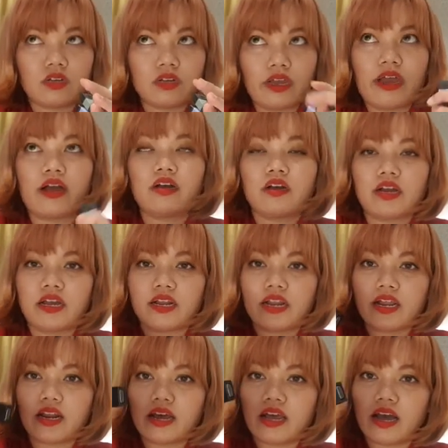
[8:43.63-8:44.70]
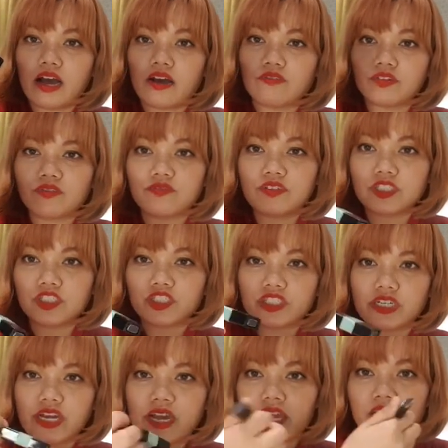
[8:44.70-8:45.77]
yeah, and then I have a
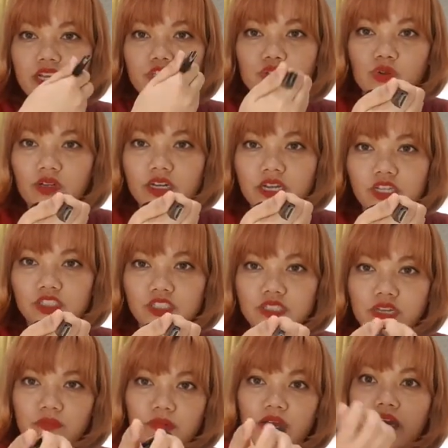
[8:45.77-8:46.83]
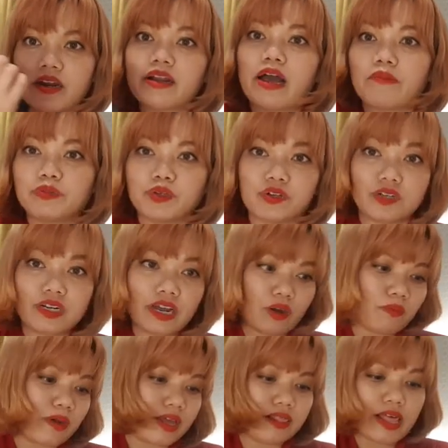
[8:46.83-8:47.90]
VGA to an HDMI adapter. Now
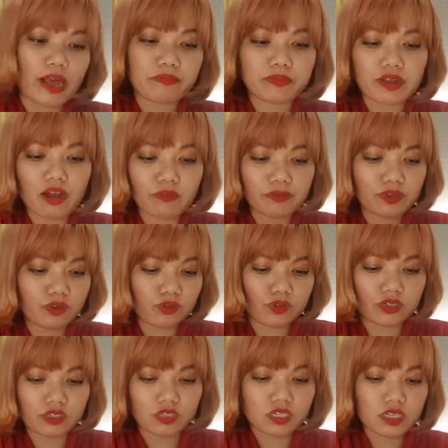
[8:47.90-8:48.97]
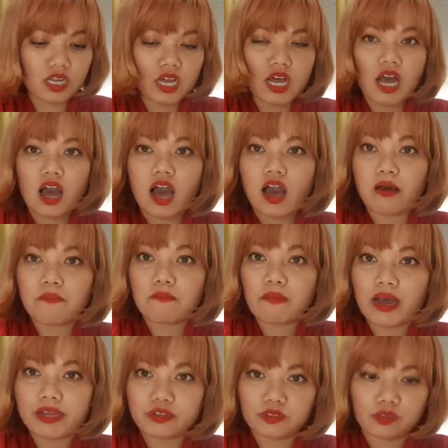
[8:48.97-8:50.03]
my laptop uses a
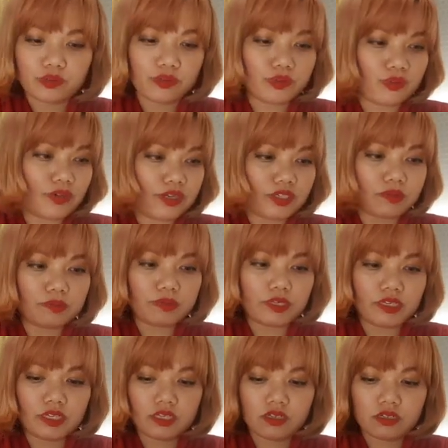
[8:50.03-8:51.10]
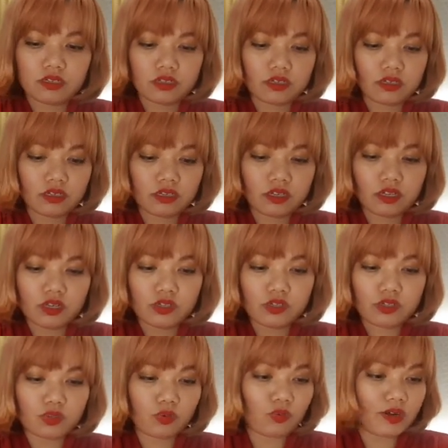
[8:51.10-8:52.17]
micro USB.
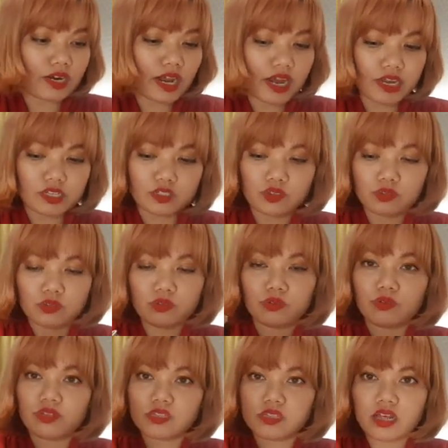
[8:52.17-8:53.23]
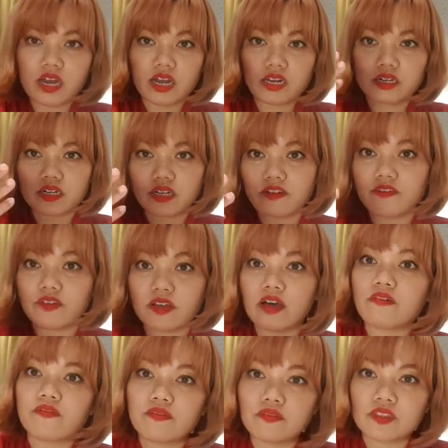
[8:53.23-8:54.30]
So what I do is that if, it,
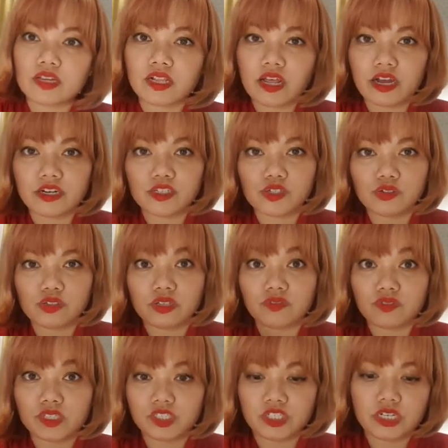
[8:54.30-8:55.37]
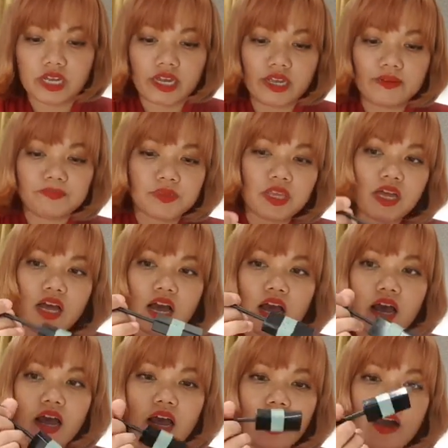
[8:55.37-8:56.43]
if the client is using VGA,
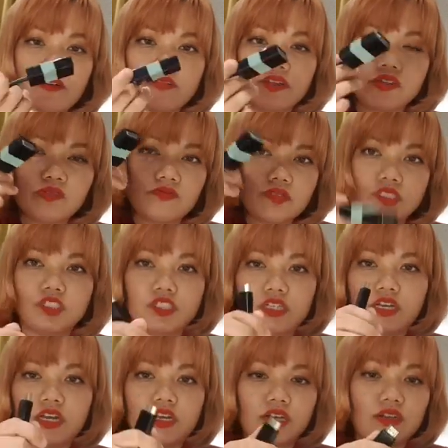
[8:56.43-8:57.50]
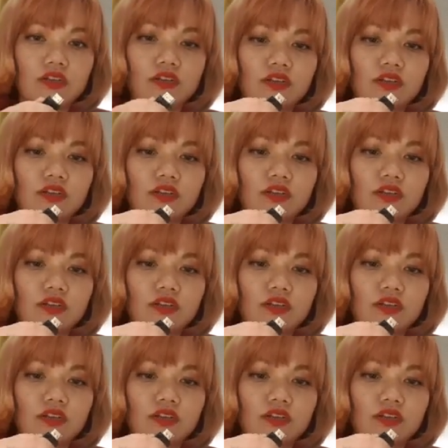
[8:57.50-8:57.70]
I have this VGA